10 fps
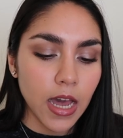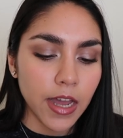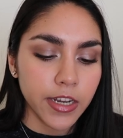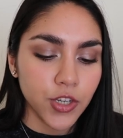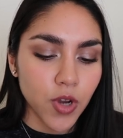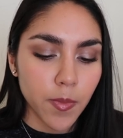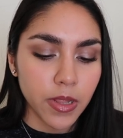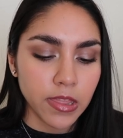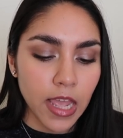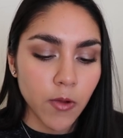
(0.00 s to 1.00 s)
Honey Drop
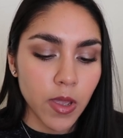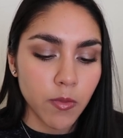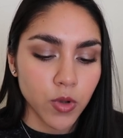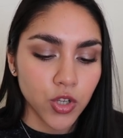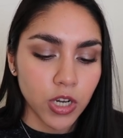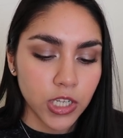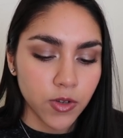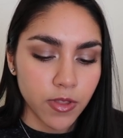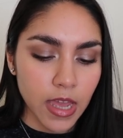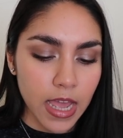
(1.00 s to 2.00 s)
Lightweight
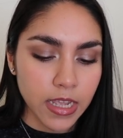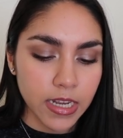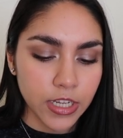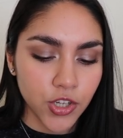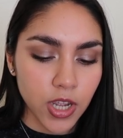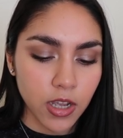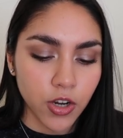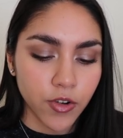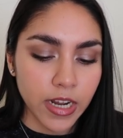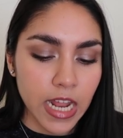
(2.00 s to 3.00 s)
Moisturizer with
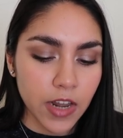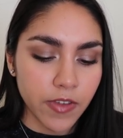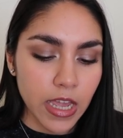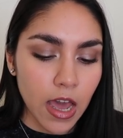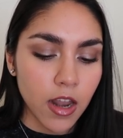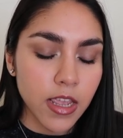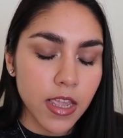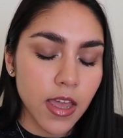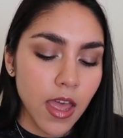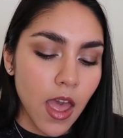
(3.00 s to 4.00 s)
Echinacea Green Envy
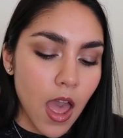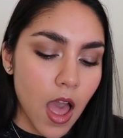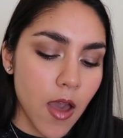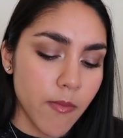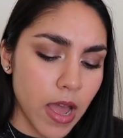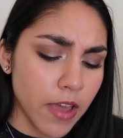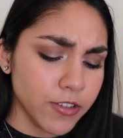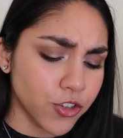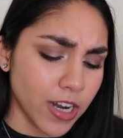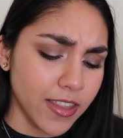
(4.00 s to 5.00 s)
Honey. I
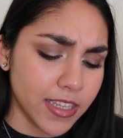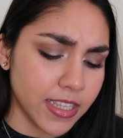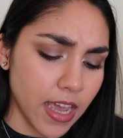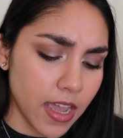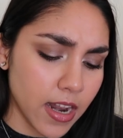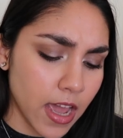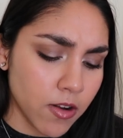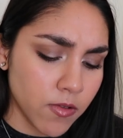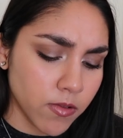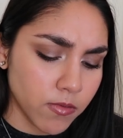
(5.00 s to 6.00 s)
haven't tried this yet. I
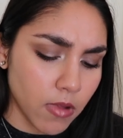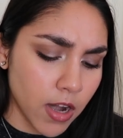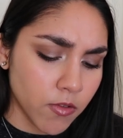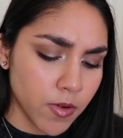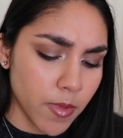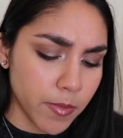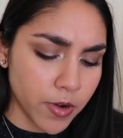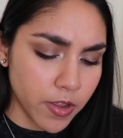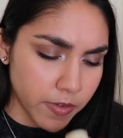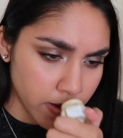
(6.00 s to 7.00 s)
don't remember
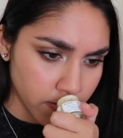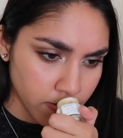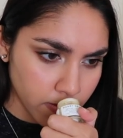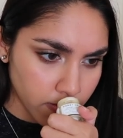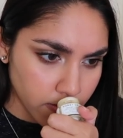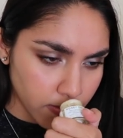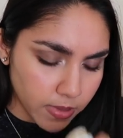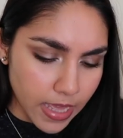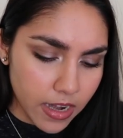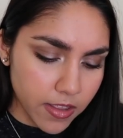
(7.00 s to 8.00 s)
even
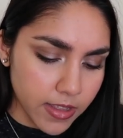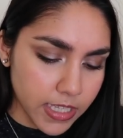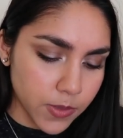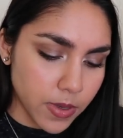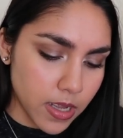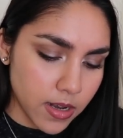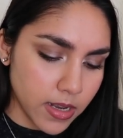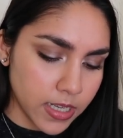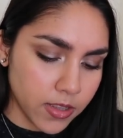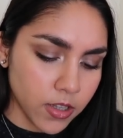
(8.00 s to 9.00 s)
getting this, but
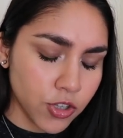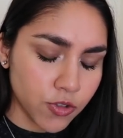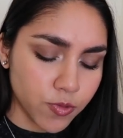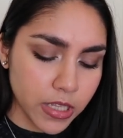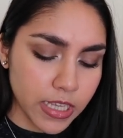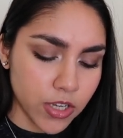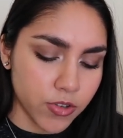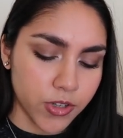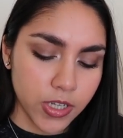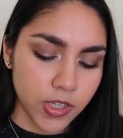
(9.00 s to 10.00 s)
it looks really
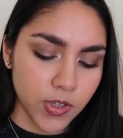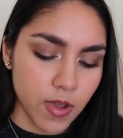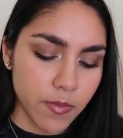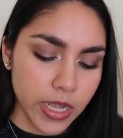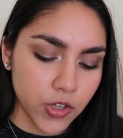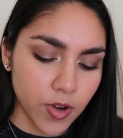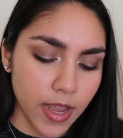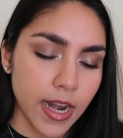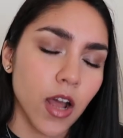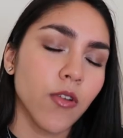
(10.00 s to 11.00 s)
interesting, so I might
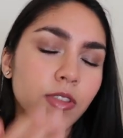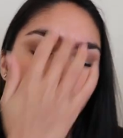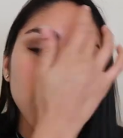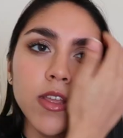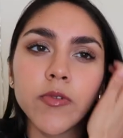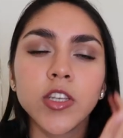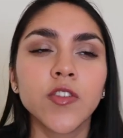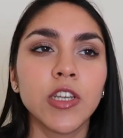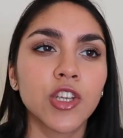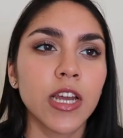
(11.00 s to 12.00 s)
try it out. The only
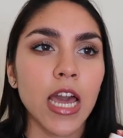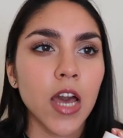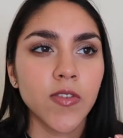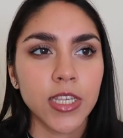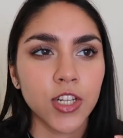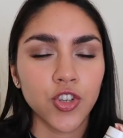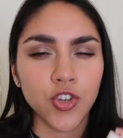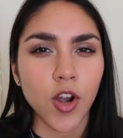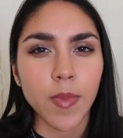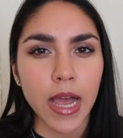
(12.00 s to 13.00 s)
reservation I have is that it's
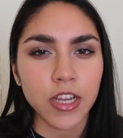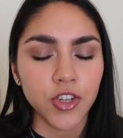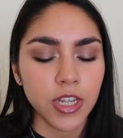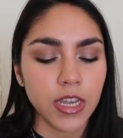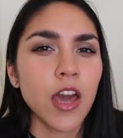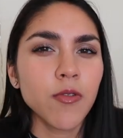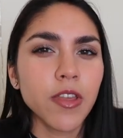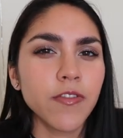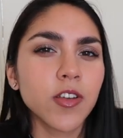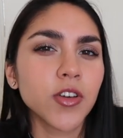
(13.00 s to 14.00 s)
jar packaging. I don't
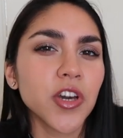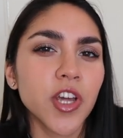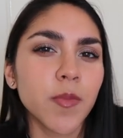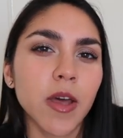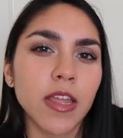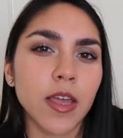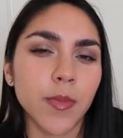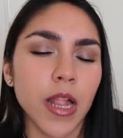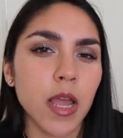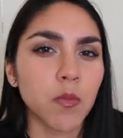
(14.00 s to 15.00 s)
really feel good about like
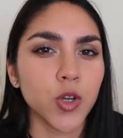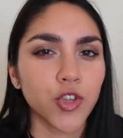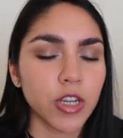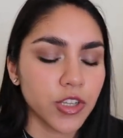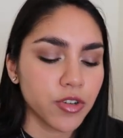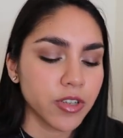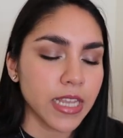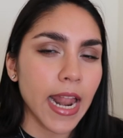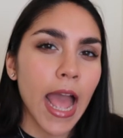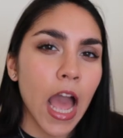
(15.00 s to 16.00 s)
applying moisturizers
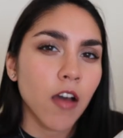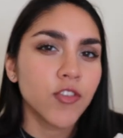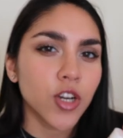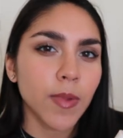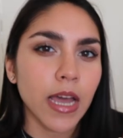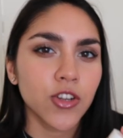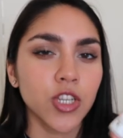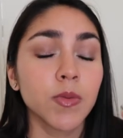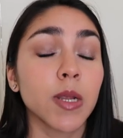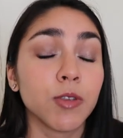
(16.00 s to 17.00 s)
that have jar
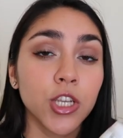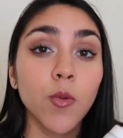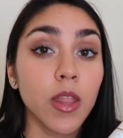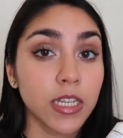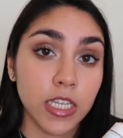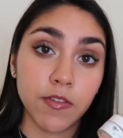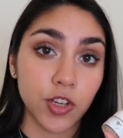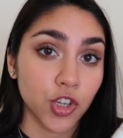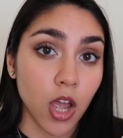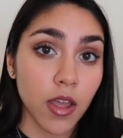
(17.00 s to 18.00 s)
packaging, but I'm still willing to give it
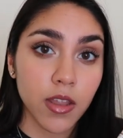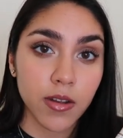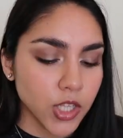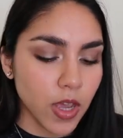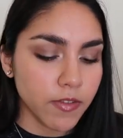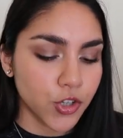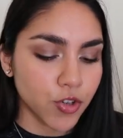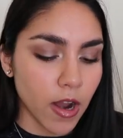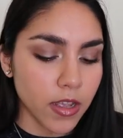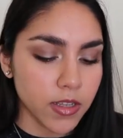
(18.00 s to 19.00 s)
a shot. I also have a
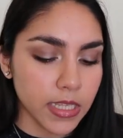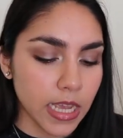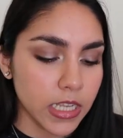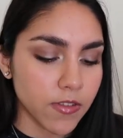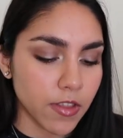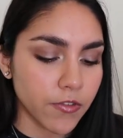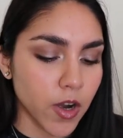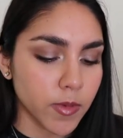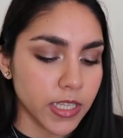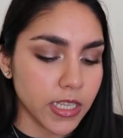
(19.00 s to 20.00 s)
trial size of the
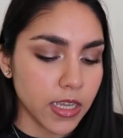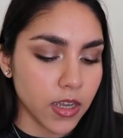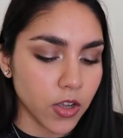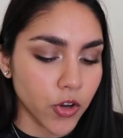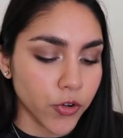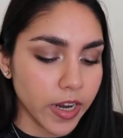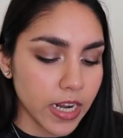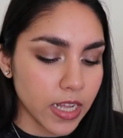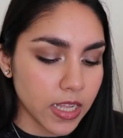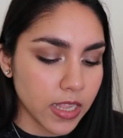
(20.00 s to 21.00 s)
Pharmacy
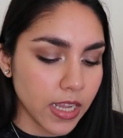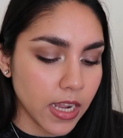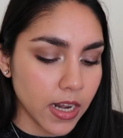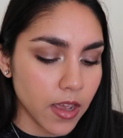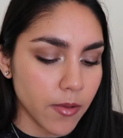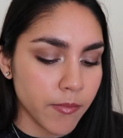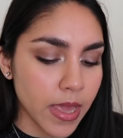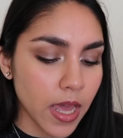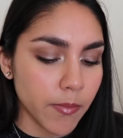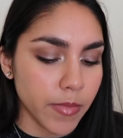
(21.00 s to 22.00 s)
Green Clean
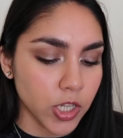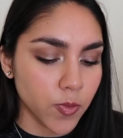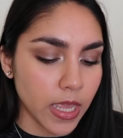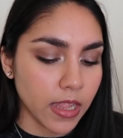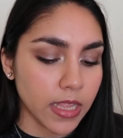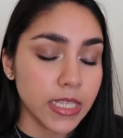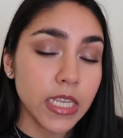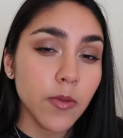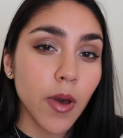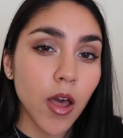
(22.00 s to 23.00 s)
Makeup Melt Away
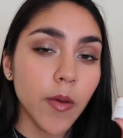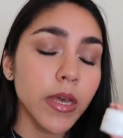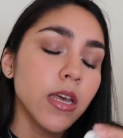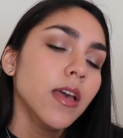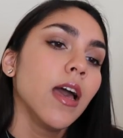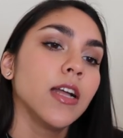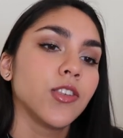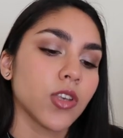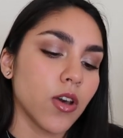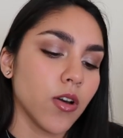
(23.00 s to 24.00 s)
Cleansing Balm,
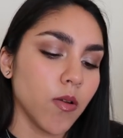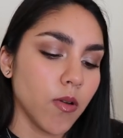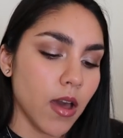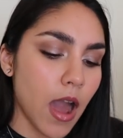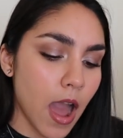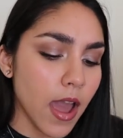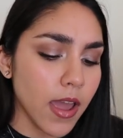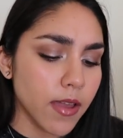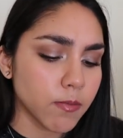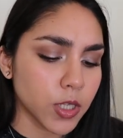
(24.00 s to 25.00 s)
and so
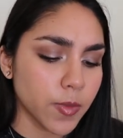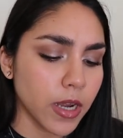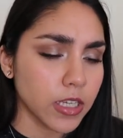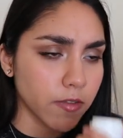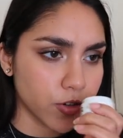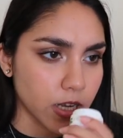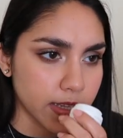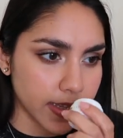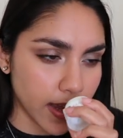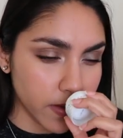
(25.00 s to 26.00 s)
I'm surprised I haven't tried
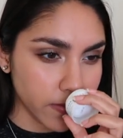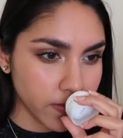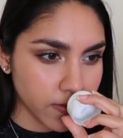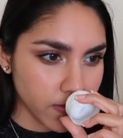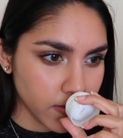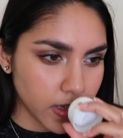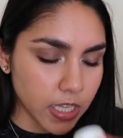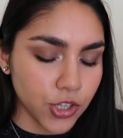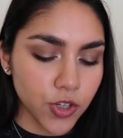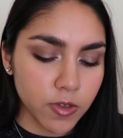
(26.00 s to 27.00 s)
this yet because
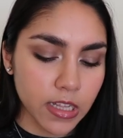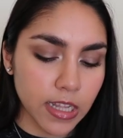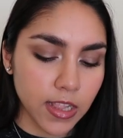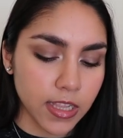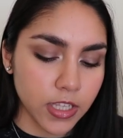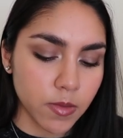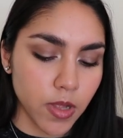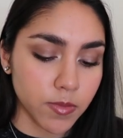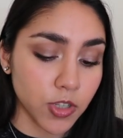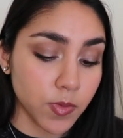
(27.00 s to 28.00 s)
I do really like cleansing
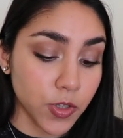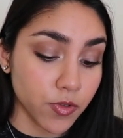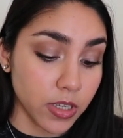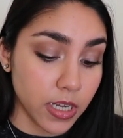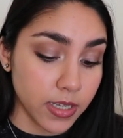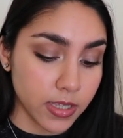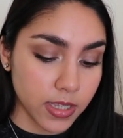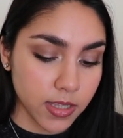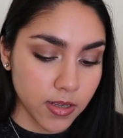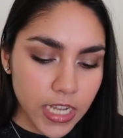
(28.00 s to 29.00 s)
balms. It smells really nice.
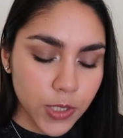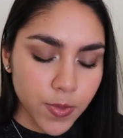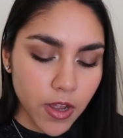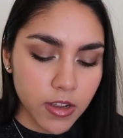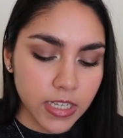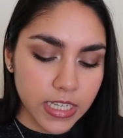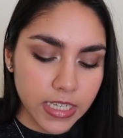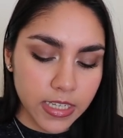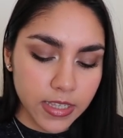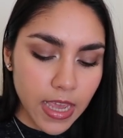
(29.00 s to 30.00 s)
Next product
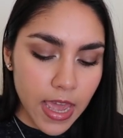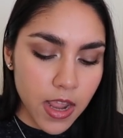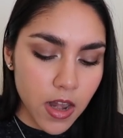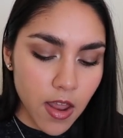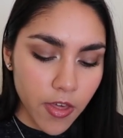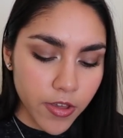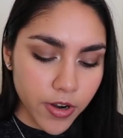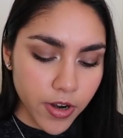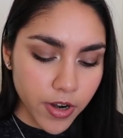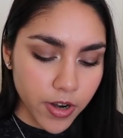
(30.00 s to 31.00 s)
is
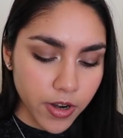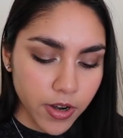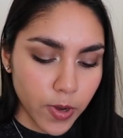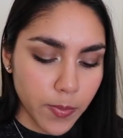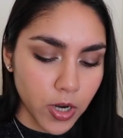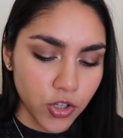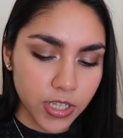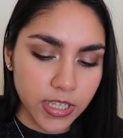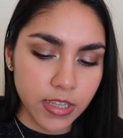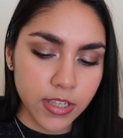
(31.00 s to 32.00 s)
another
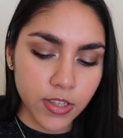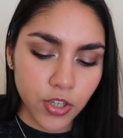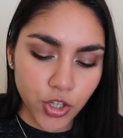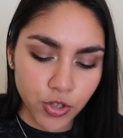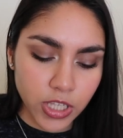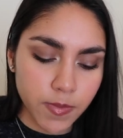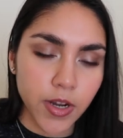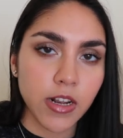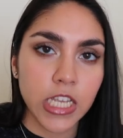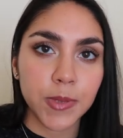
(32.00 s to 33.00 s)
repurchase. This is a Josie
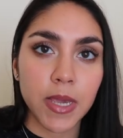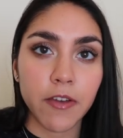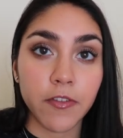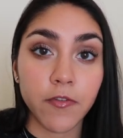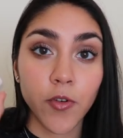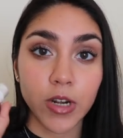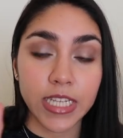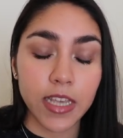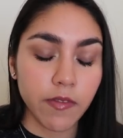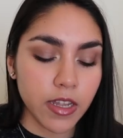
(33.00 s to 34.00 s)
Maran SPF
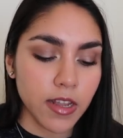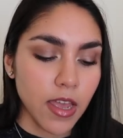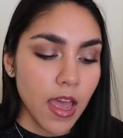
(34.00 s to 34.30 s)
47.